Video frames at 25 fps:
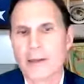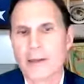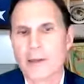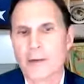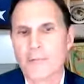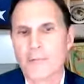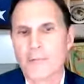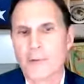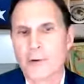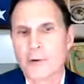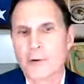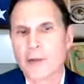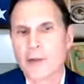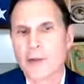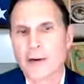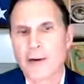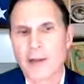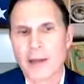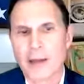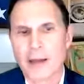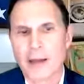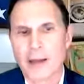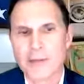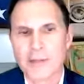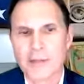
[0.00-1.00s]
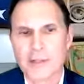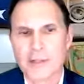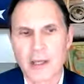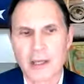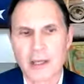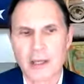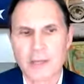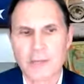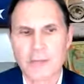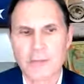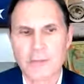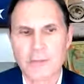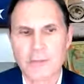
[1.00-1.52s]
The fourth area I would
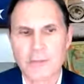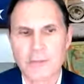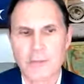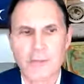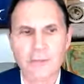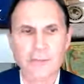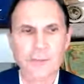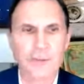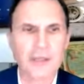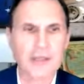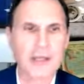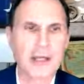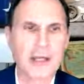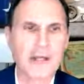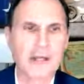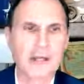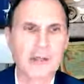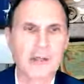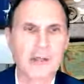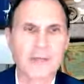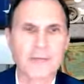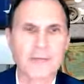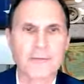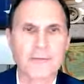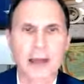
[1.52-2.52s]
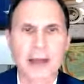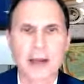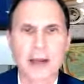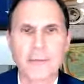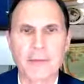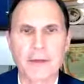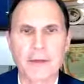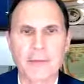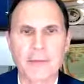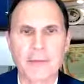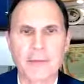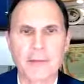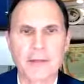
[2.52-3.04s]
say is protect your
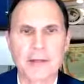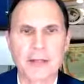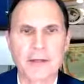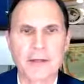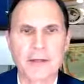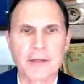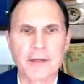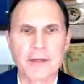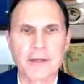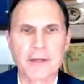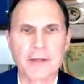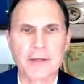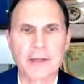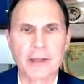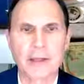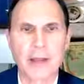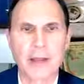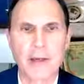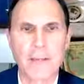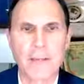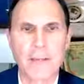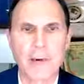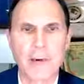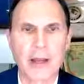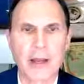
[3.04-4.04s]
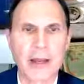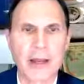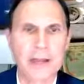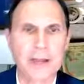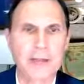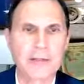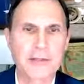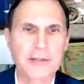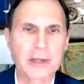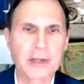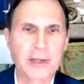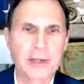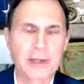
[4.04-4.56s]
environment, protect your
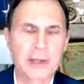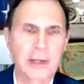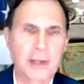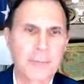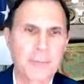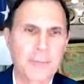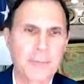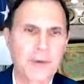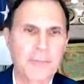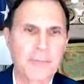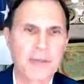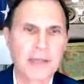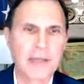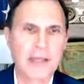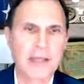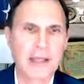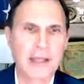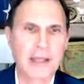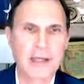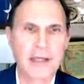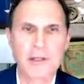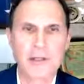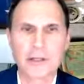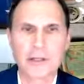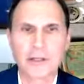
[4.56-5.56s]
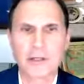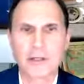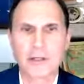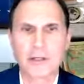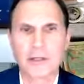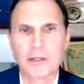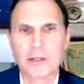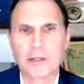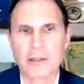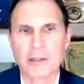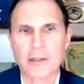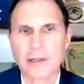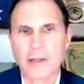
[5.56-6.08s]
enterprise, but maintain
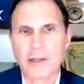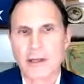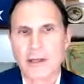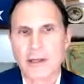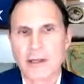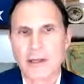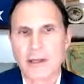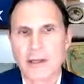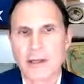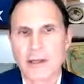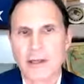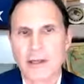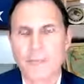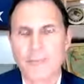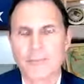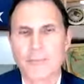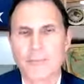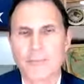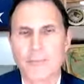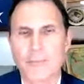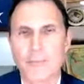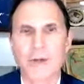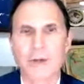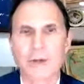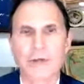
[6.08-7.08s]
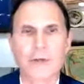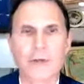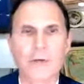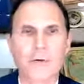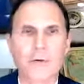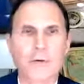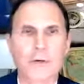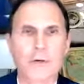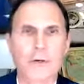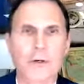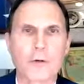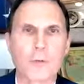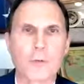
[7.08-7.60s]
agility. Um, look,
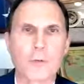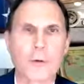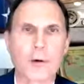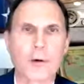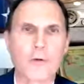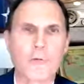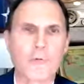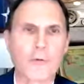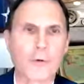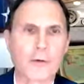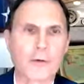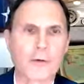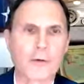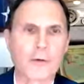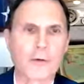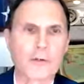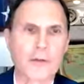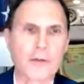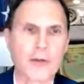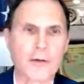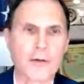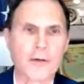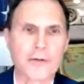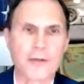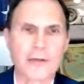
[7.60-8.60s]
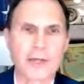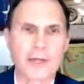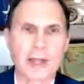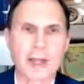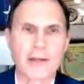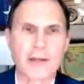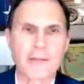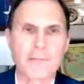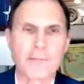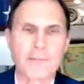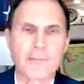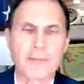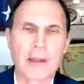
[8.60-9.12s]
your, your workforce is
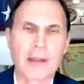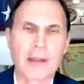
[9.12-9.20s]
offsite.